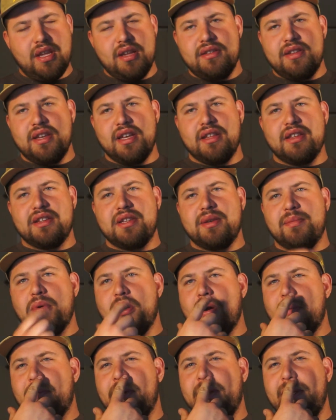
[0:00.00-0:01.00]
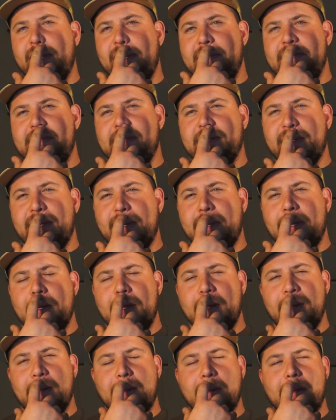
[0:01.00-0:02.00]
Take this apart pretty easily.
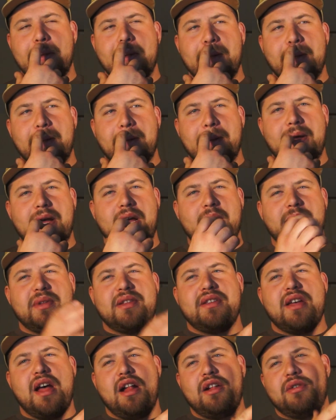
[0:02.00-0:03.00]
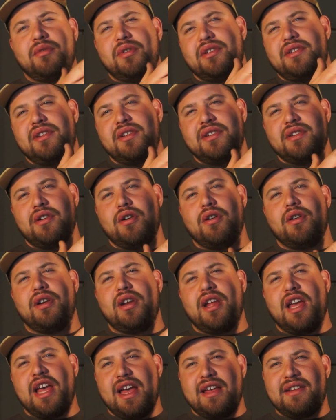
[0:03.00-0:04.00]
The tolerances
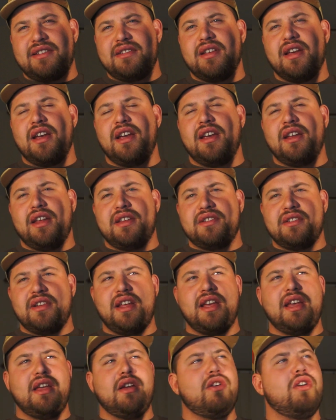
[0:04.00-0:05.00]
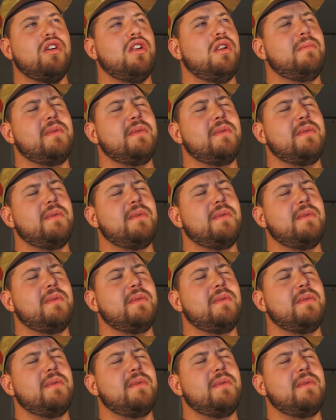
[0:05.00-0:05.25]
aren't as tight as an AR.